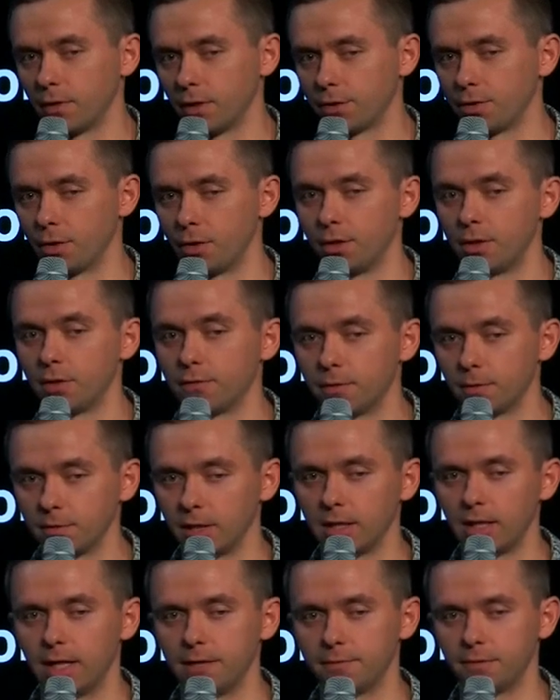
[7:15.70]
authority from the
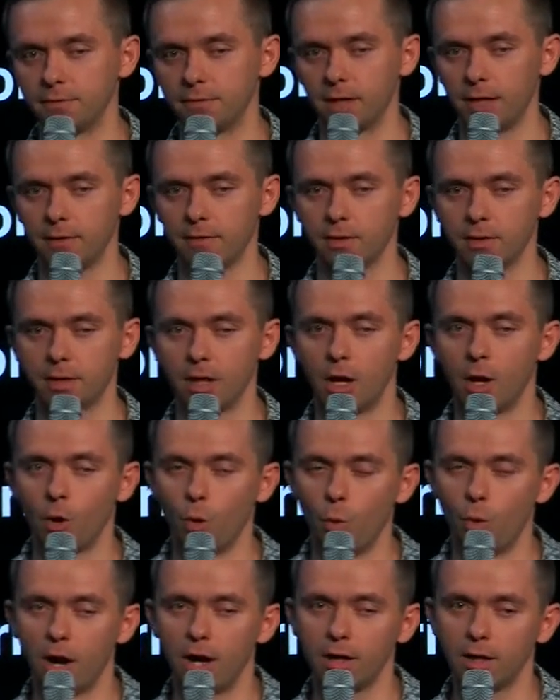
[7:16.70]
life of David.
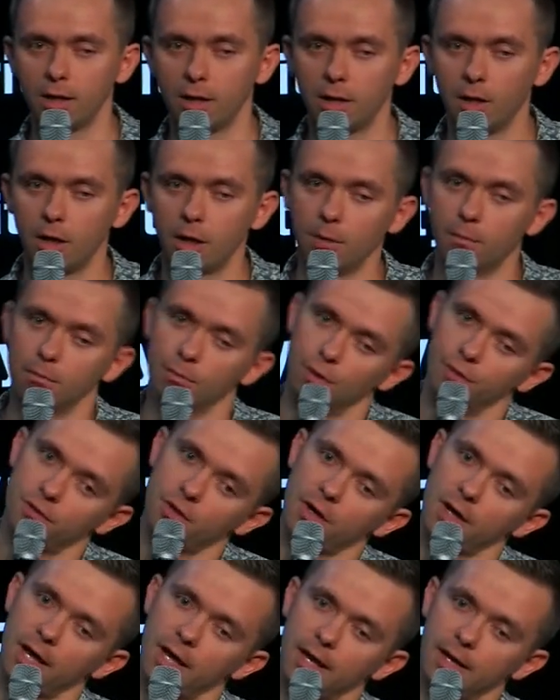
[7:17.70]
One, move
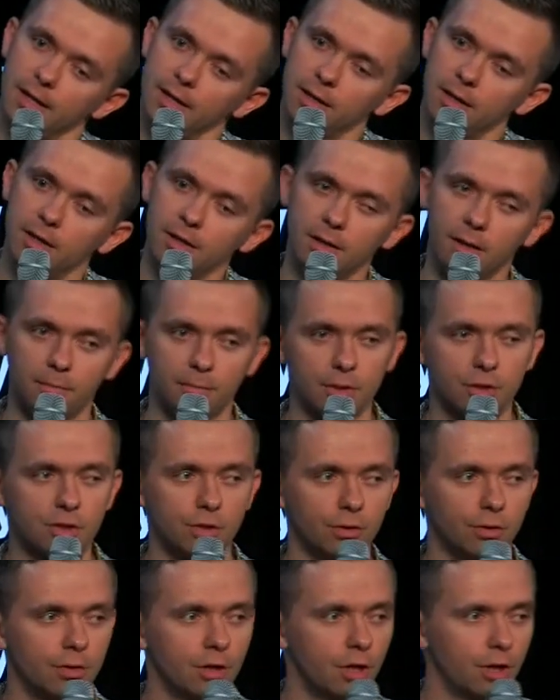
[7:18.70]
your head. Number
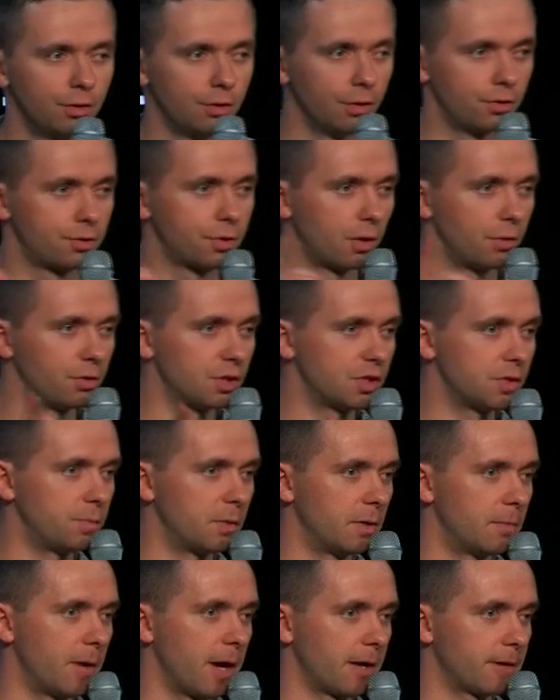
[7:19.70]
two, don't throw the
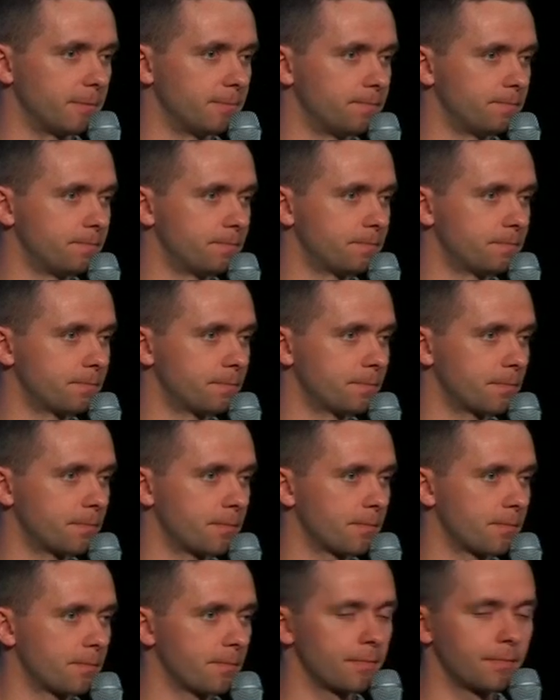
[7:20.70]
spear back.
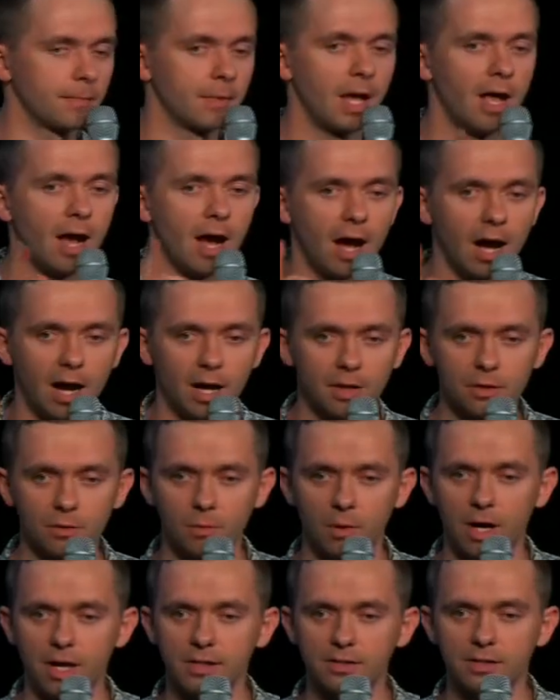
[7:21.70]

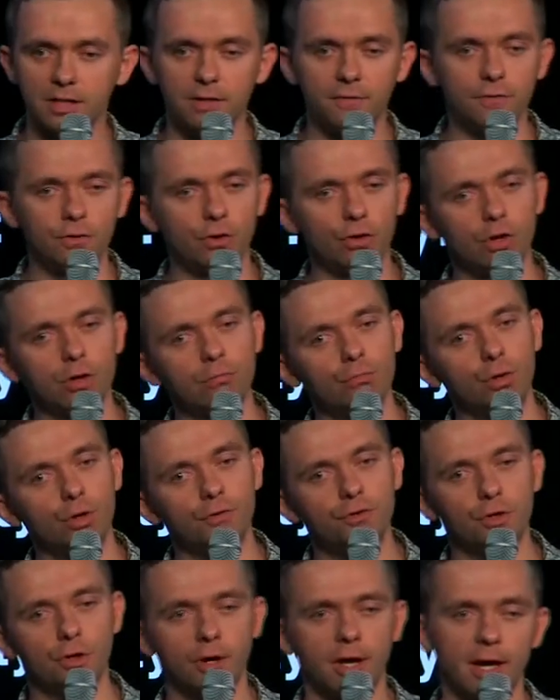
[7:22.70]
Otherwise, if you don't
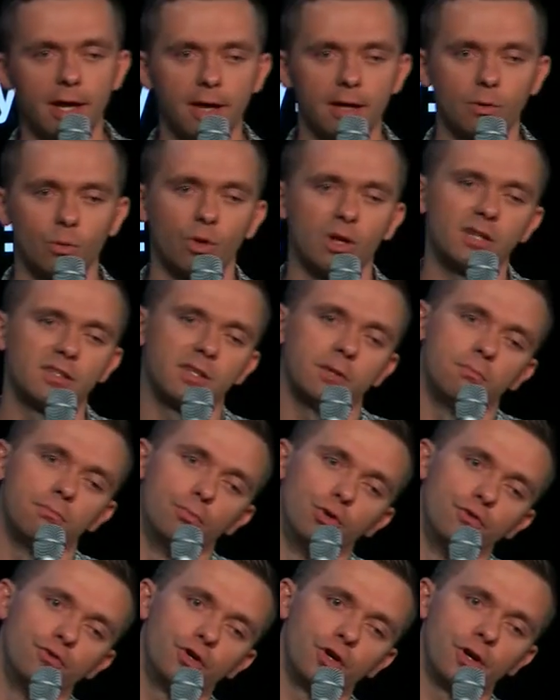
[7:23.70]
move your head, what does it
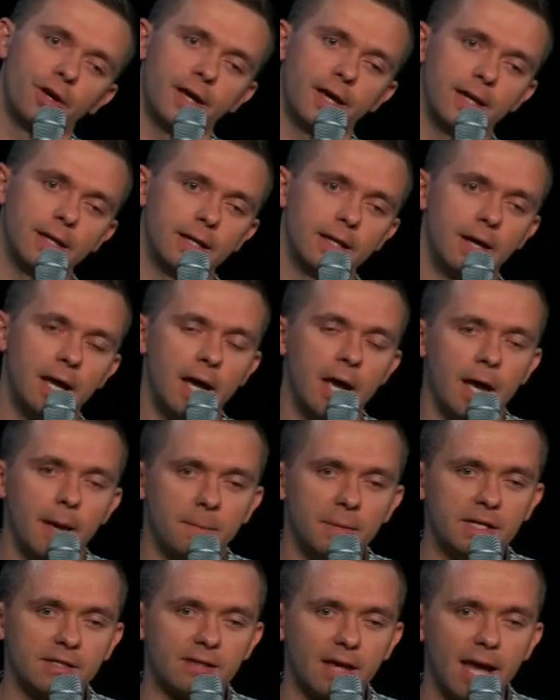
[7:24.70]
move your head? It
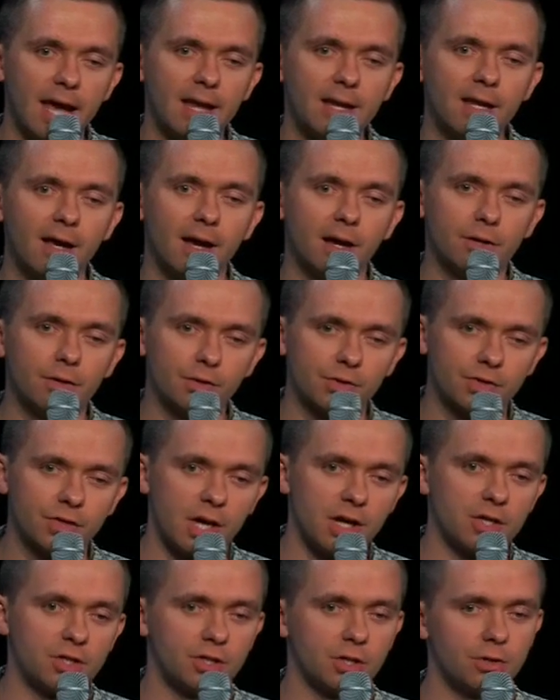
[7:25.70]
means any
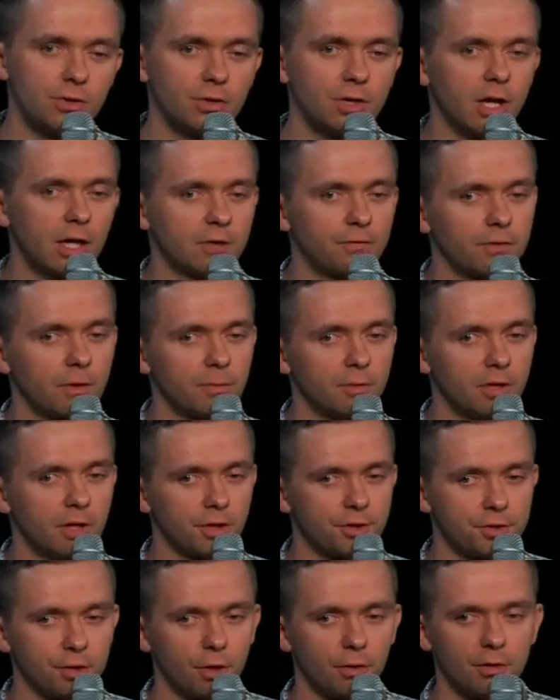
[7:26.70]
accusation you get from the
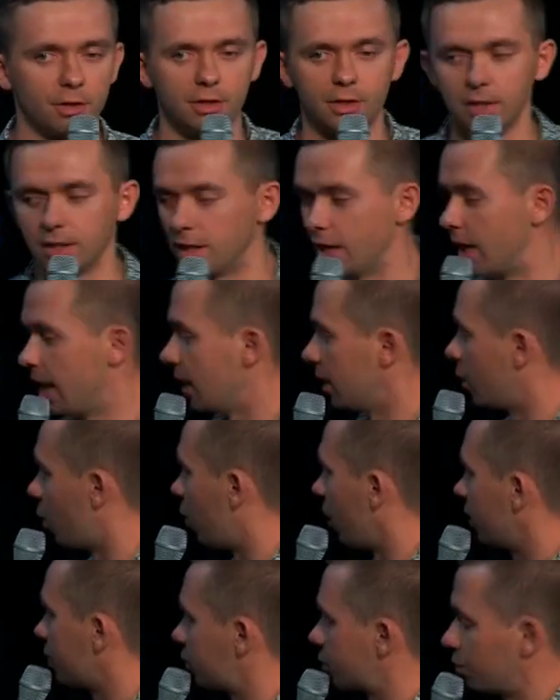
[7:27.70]
authority that
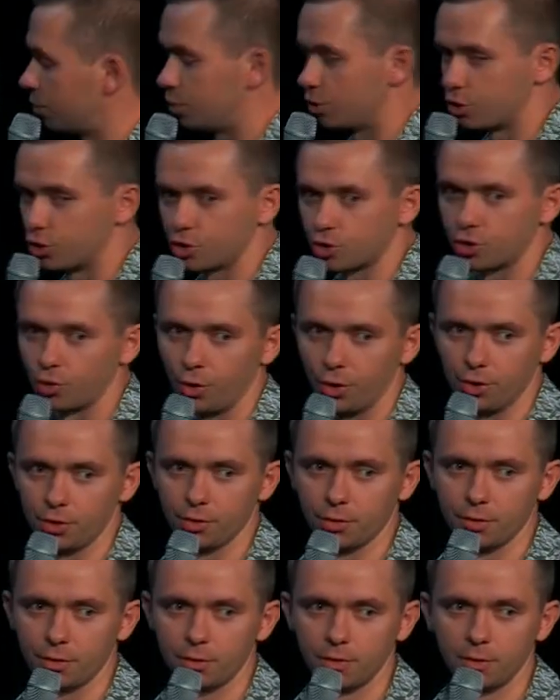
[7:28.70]
wants to destroy
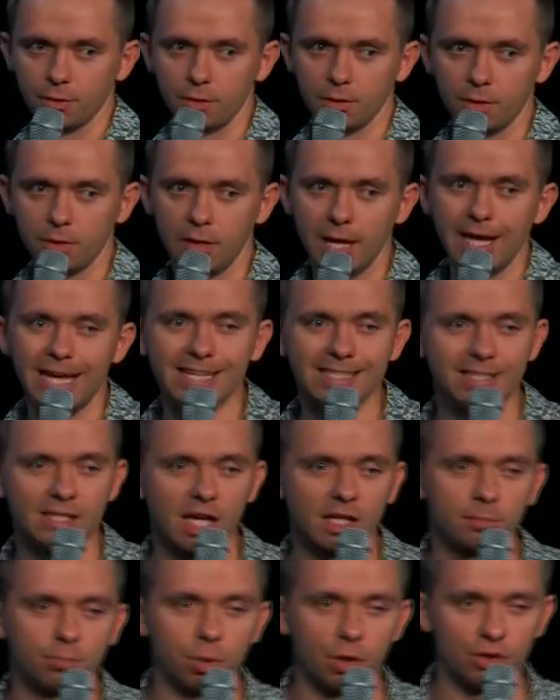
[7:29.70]
you is
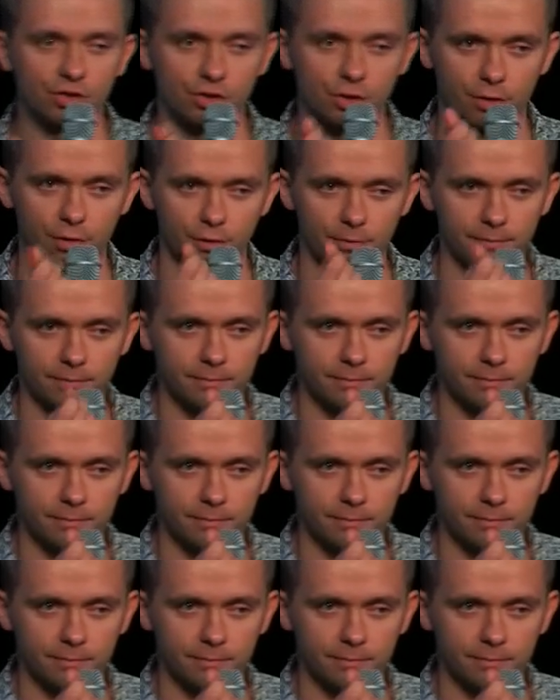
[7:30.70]
not personal.